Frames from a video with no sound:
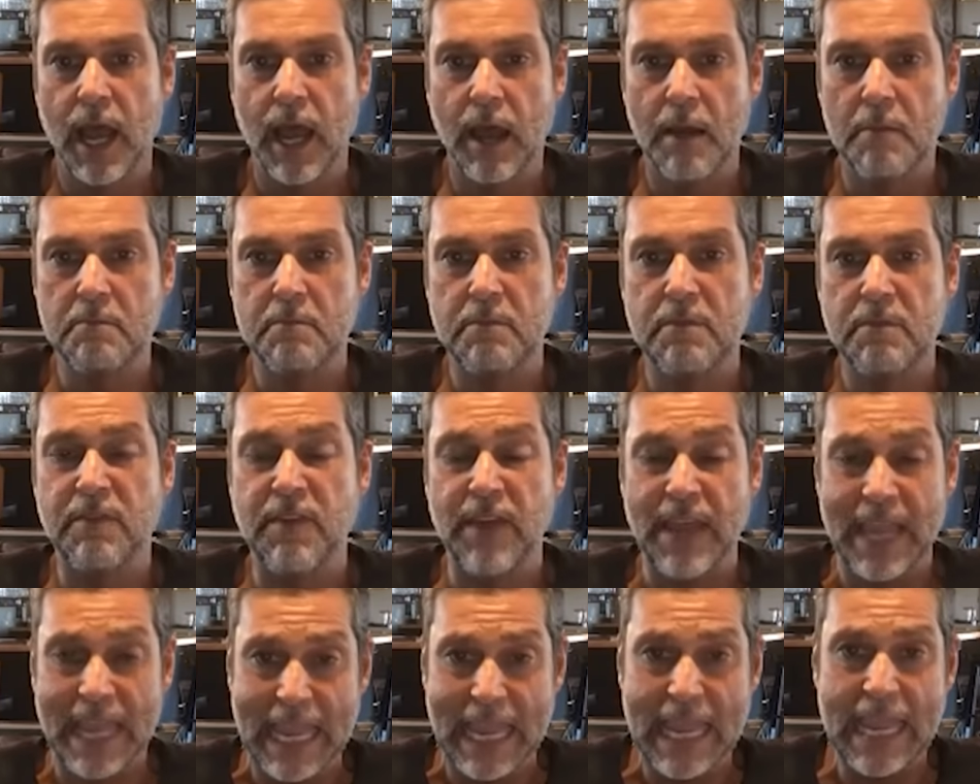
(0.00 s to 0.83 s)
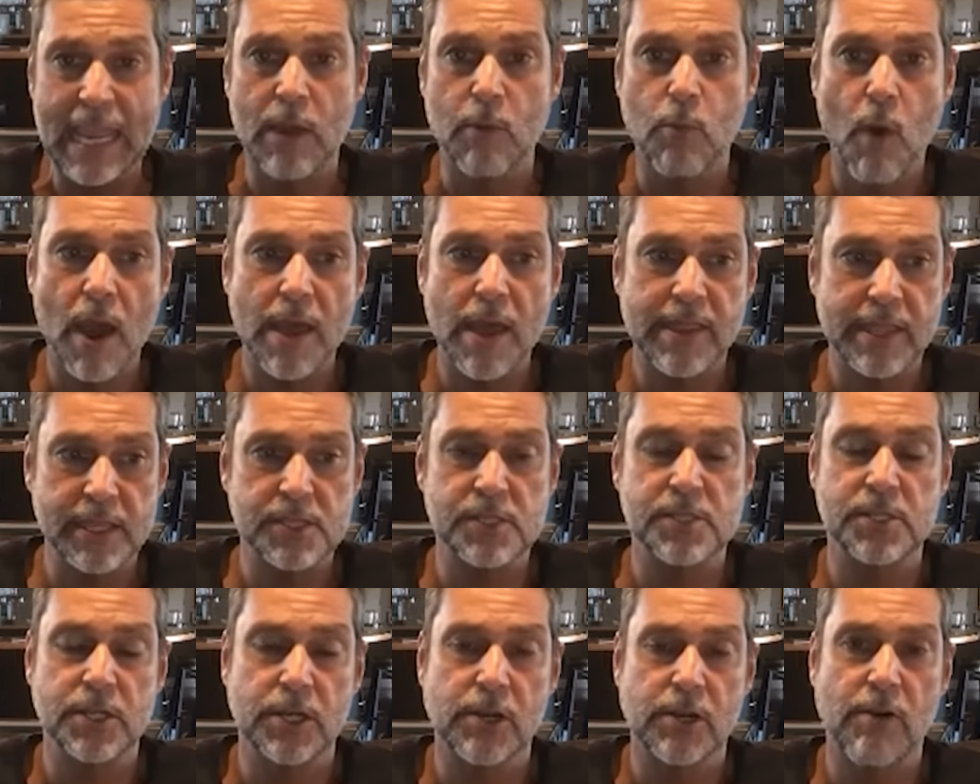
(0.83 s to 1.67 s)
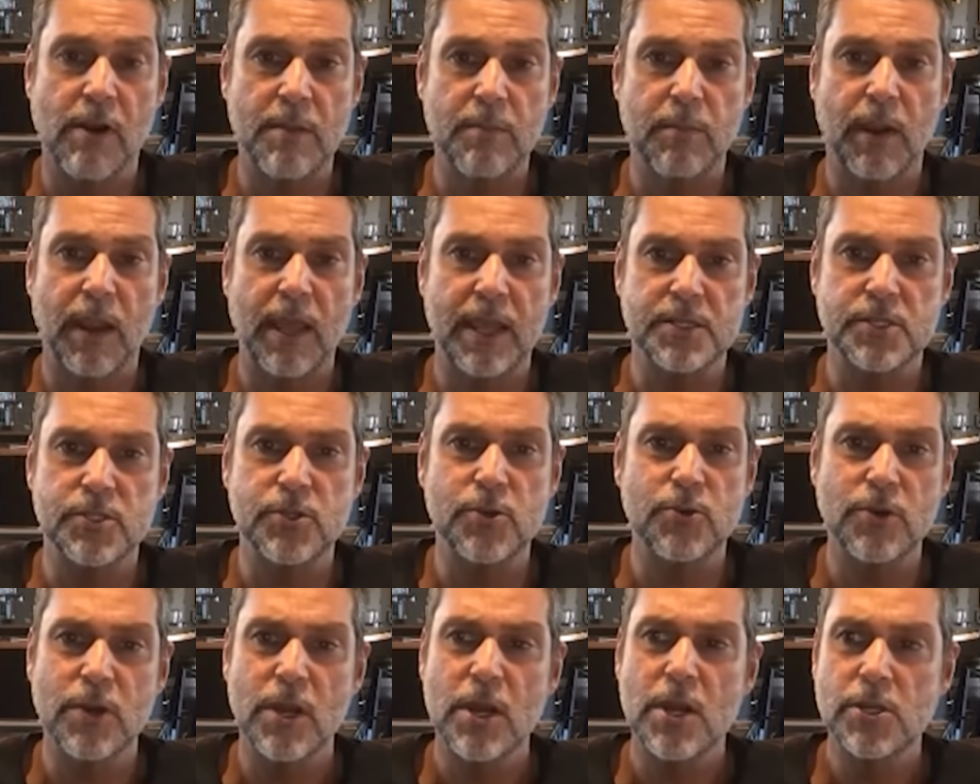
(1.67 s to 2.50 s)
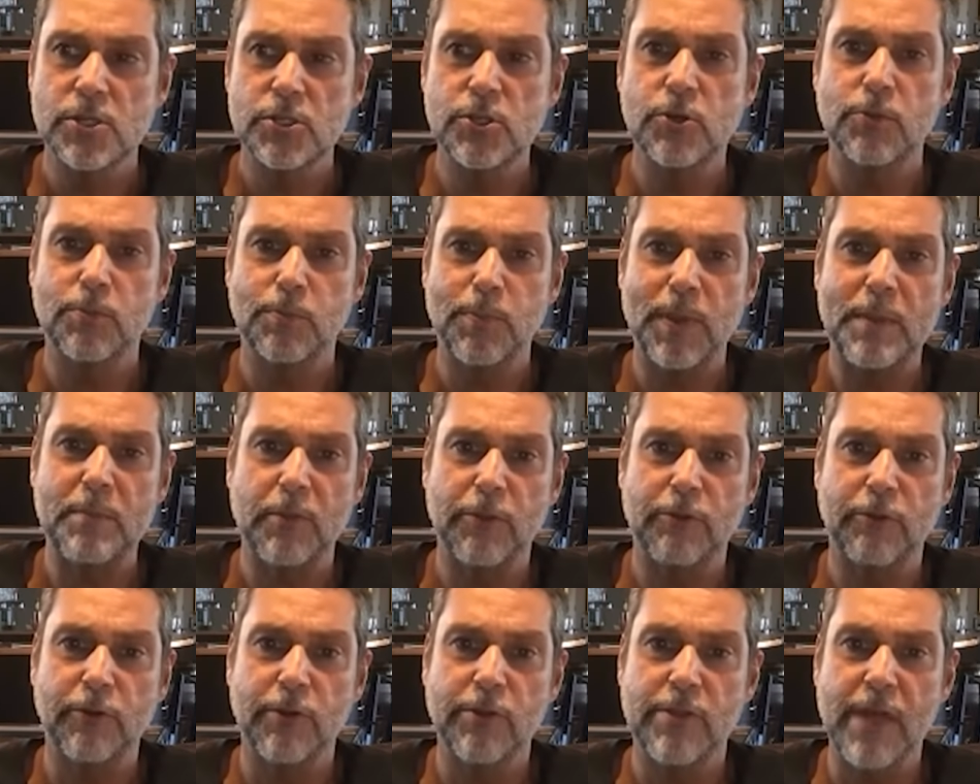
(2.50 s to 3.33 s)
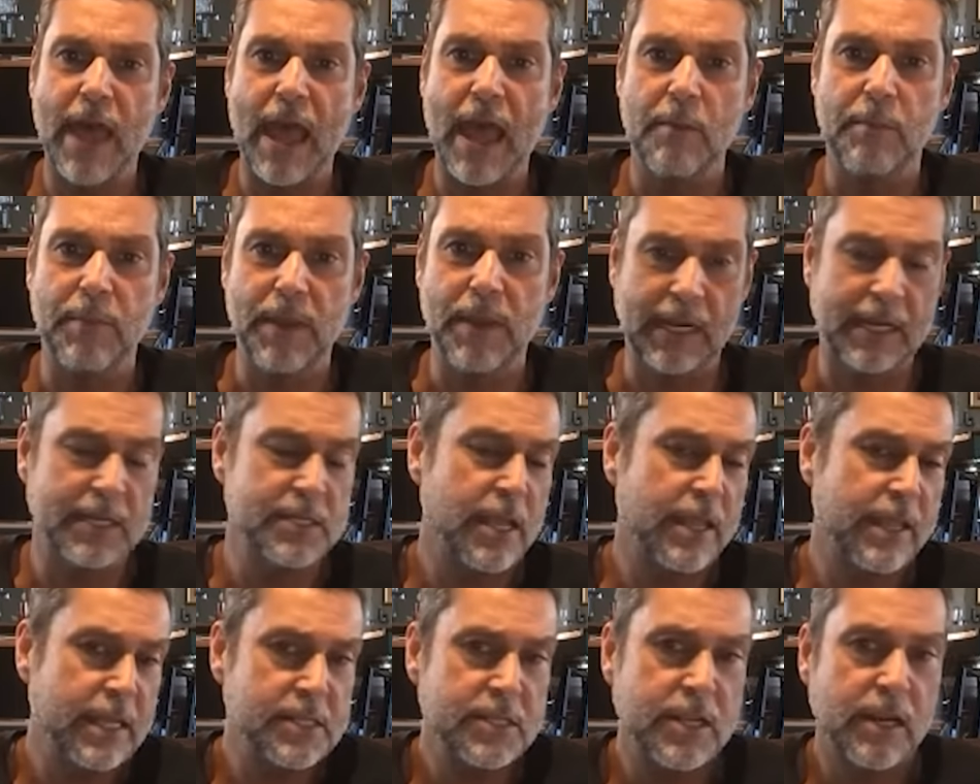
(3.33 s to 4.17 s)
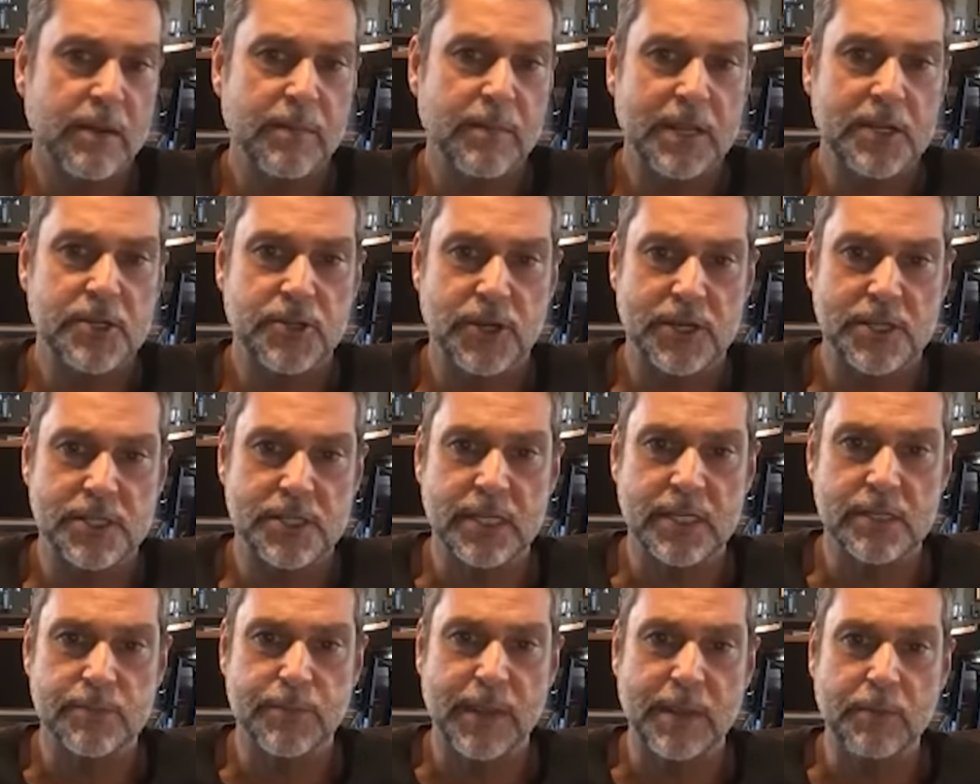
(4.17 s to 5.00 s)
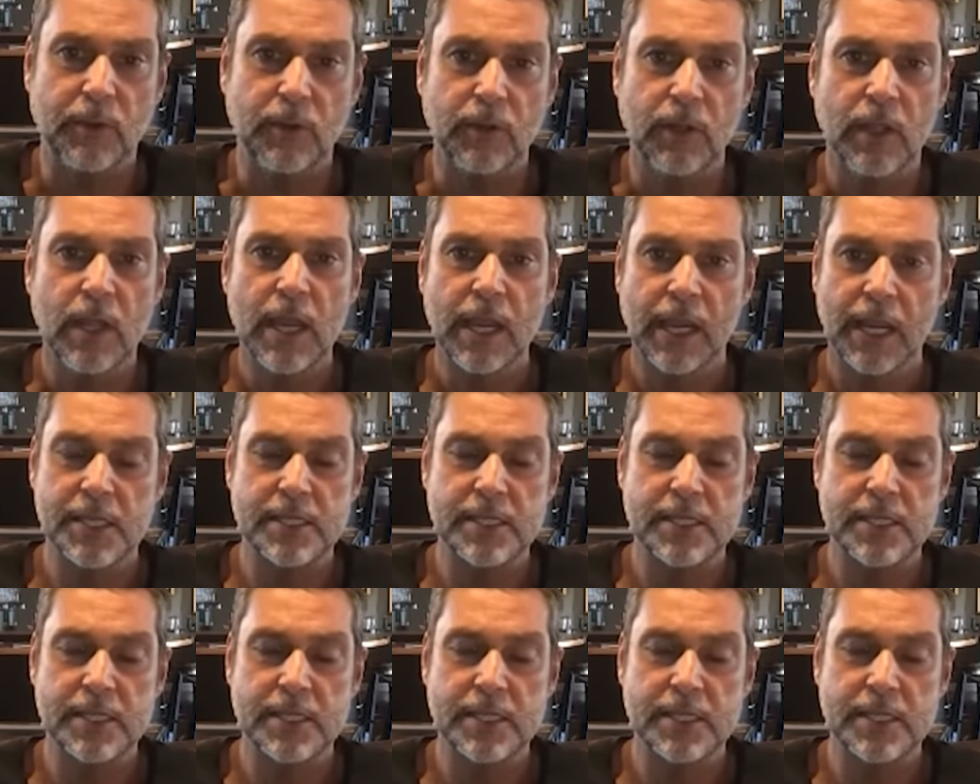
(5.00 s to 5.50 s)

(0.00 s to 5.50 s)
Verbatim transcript: for here, why this is a great place. Talk people through that a bit, because I think it's going to be interesting to people,